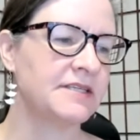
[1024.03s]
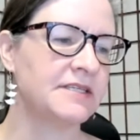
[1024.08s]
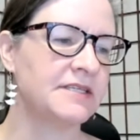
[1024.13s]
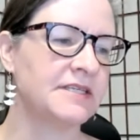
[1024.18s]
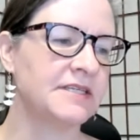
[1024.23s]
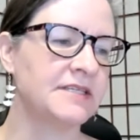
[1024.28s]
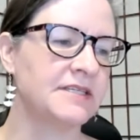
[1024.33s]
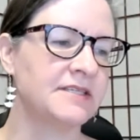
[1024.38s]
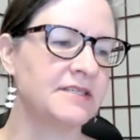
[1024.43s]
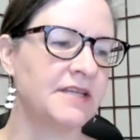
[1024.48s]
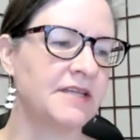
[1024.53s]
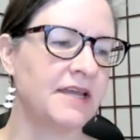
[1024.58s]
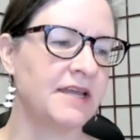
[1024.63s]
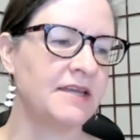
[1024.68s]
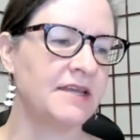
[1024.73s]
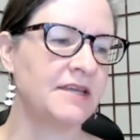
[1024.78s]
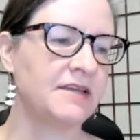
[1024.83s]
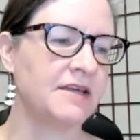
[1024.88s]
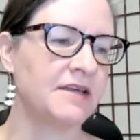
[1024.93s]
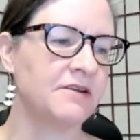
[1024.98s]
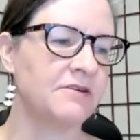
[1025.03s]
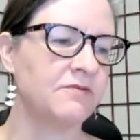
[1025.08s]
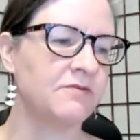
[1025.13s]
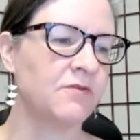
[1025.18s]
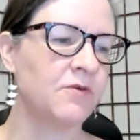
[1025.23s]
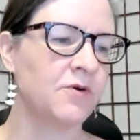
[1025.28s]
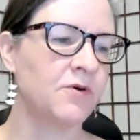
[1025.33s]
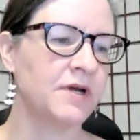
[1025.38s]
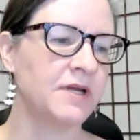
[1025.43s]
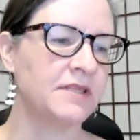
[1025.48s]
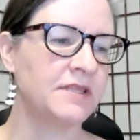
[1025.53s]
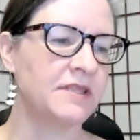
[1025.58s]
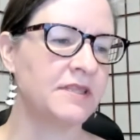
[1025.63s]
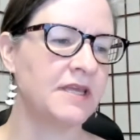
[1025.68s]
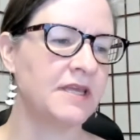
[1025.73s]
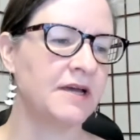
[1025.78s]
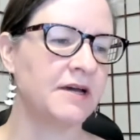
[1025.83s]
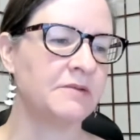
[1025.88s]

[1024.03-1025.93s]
to disdain and avoid the